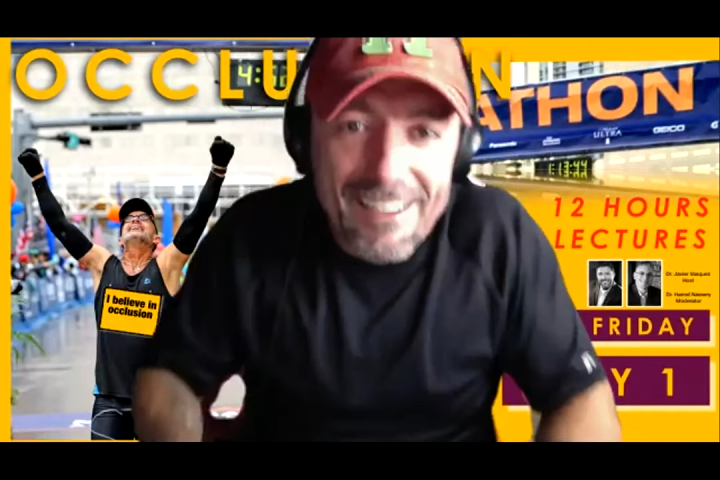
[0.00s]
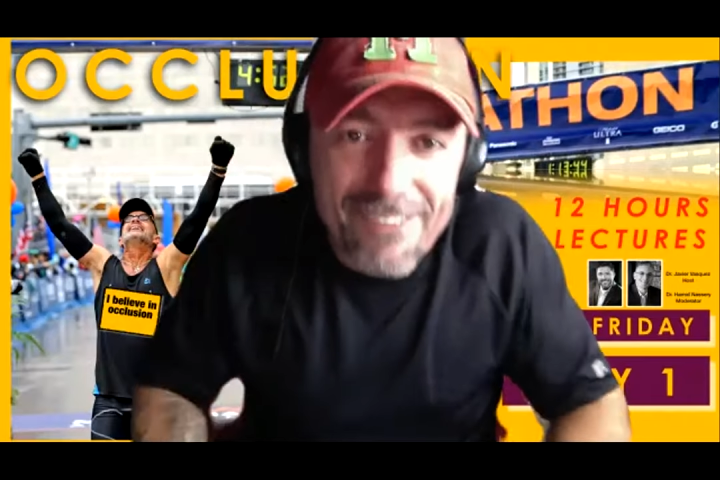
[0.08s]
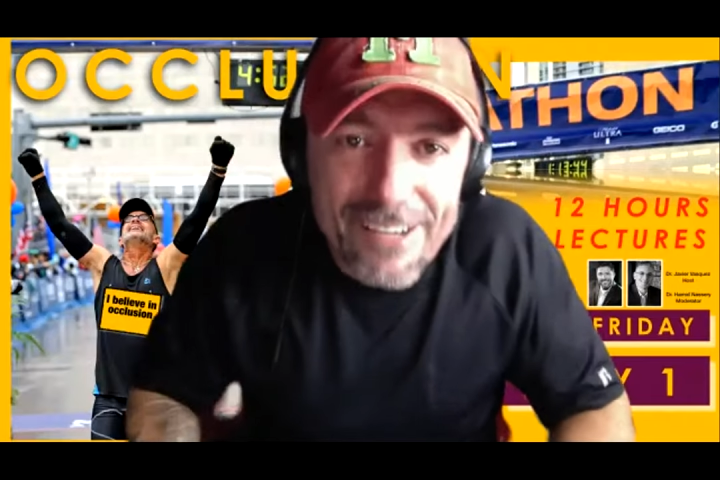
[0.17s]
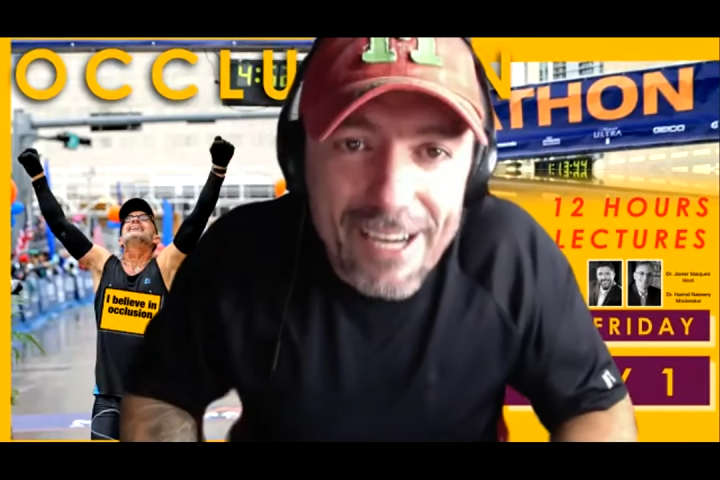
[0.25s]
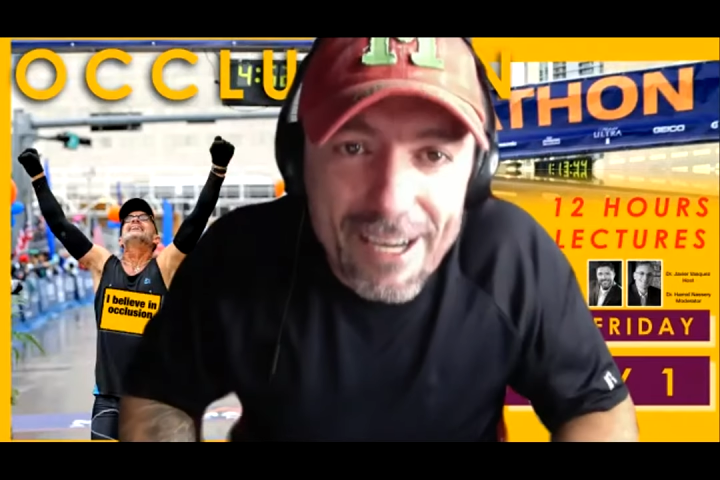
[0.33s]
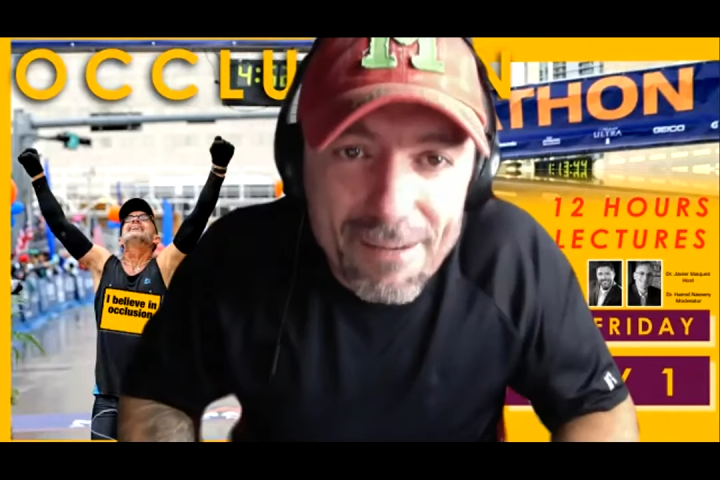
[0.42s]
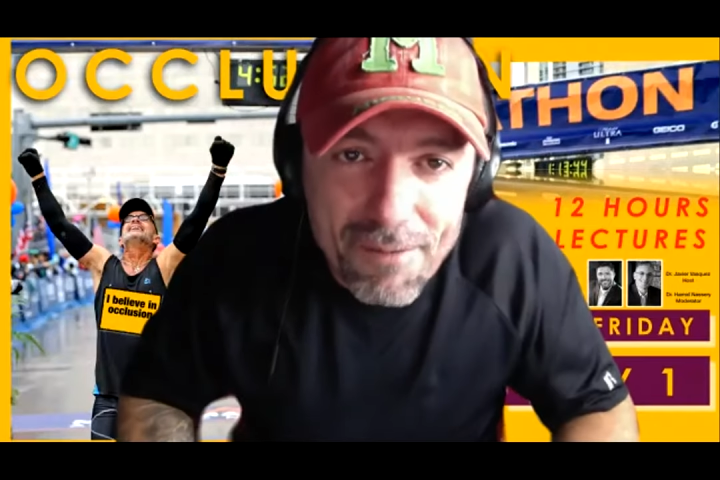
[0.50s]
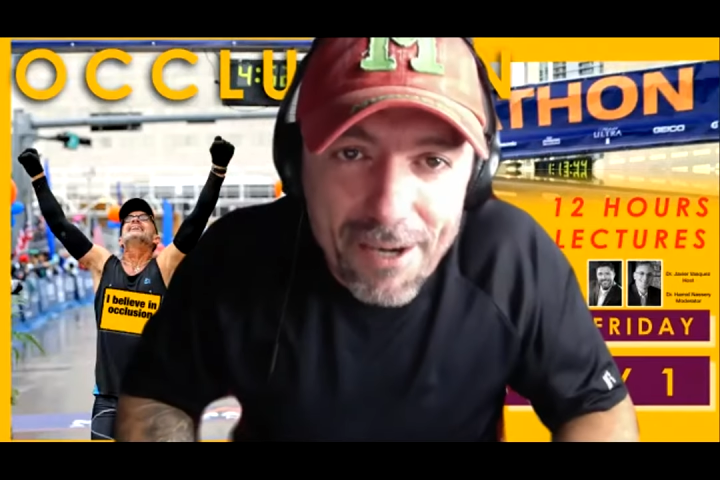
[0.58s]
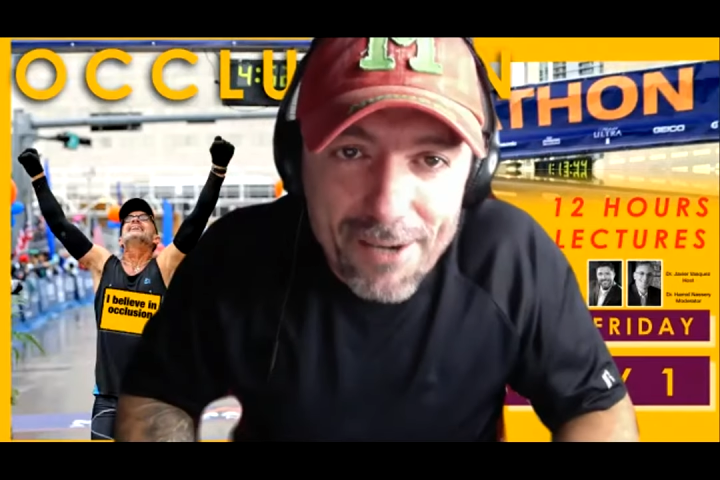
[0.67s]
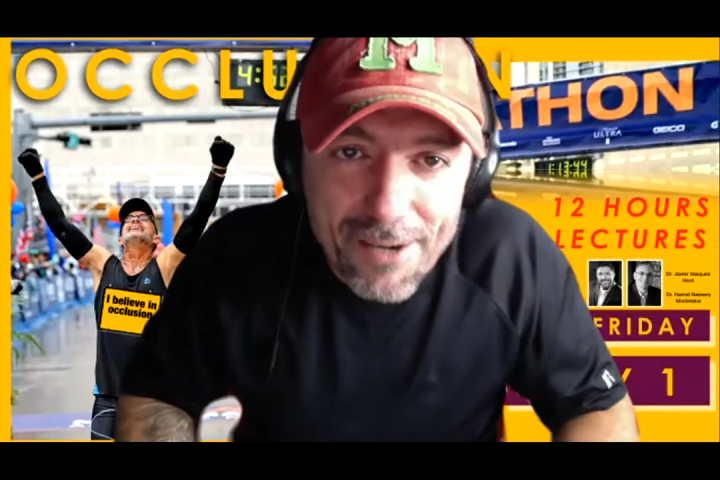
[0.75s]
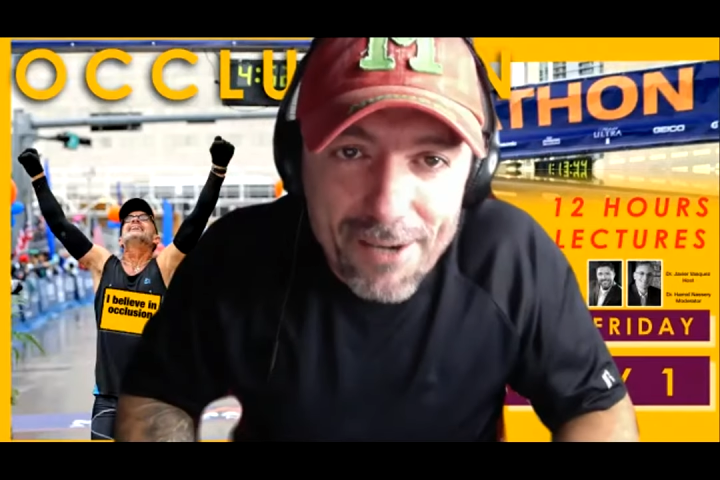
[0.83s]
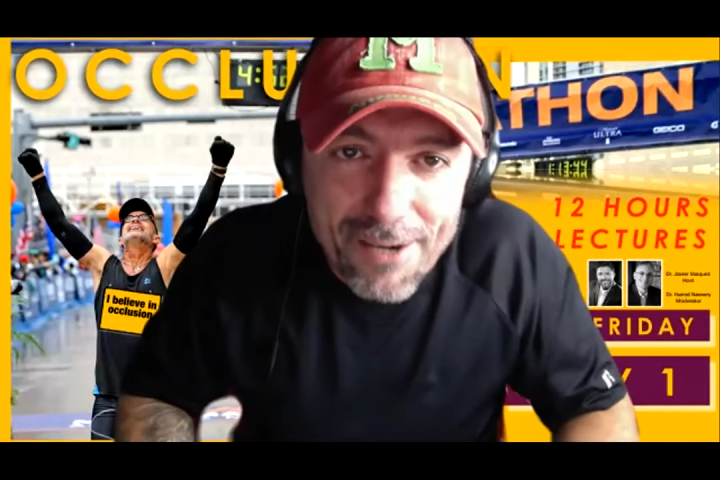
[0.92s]
with a part
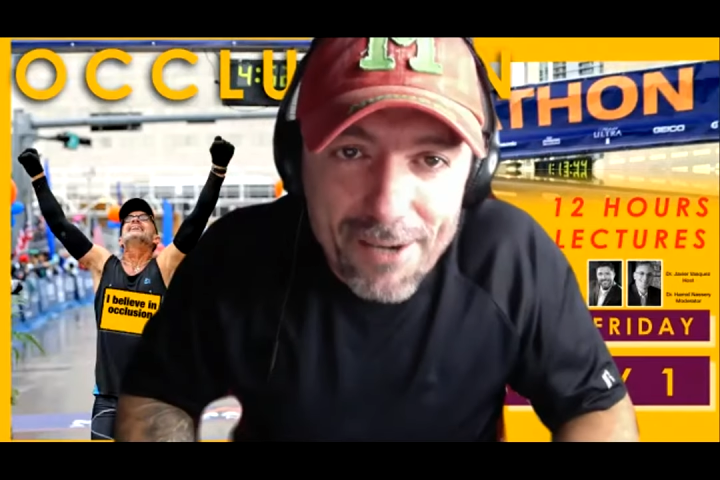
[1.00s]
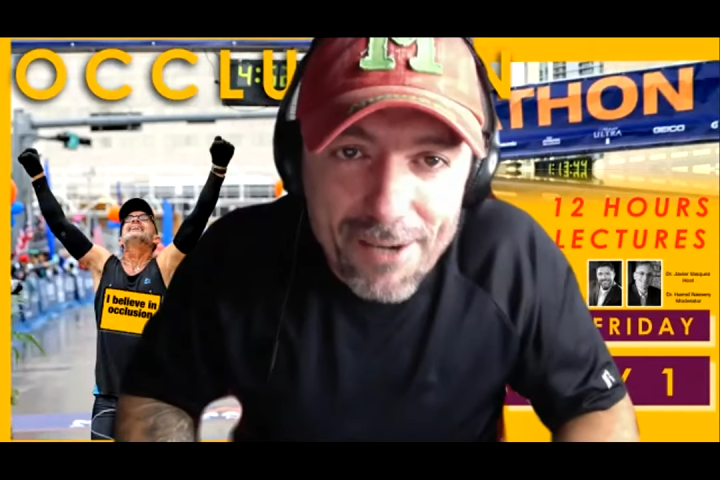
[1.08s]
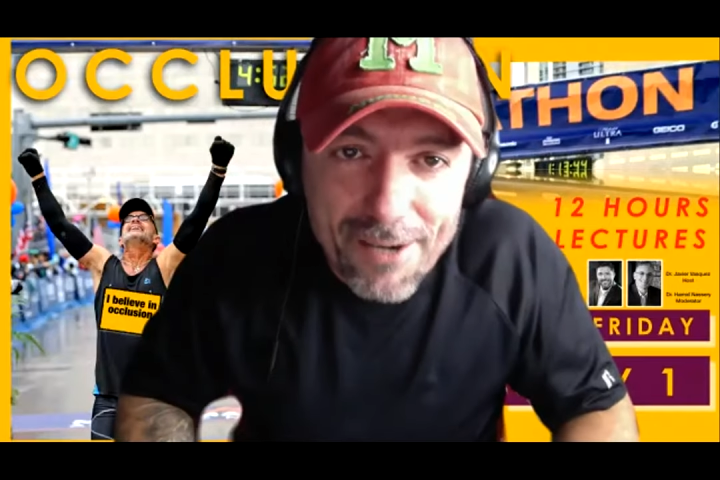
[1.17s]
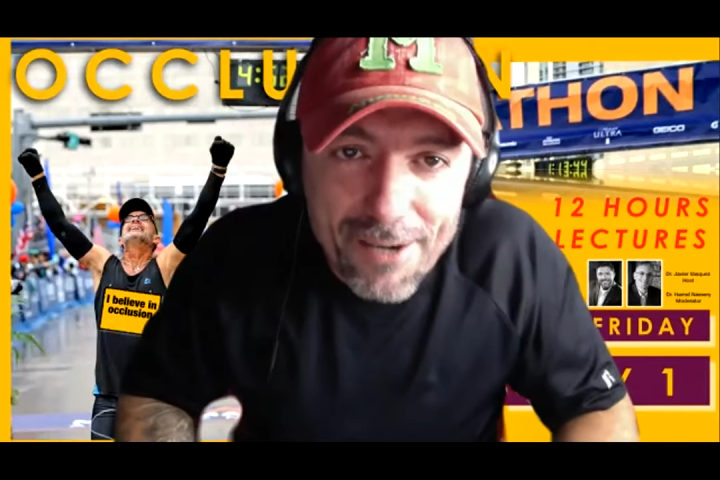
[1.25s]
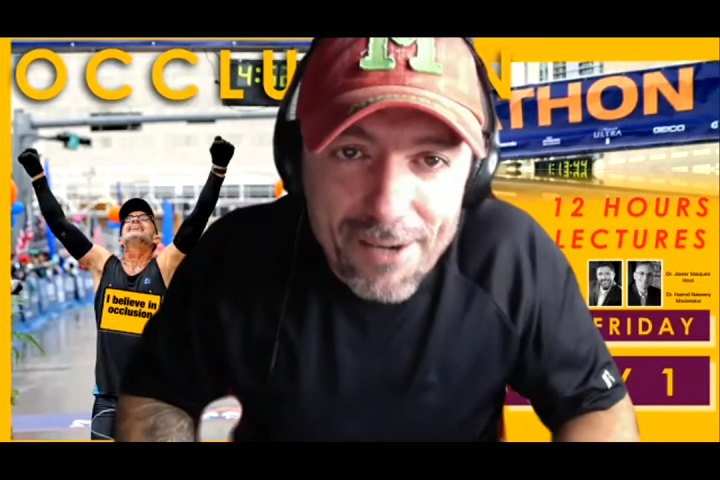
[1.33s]
of the flu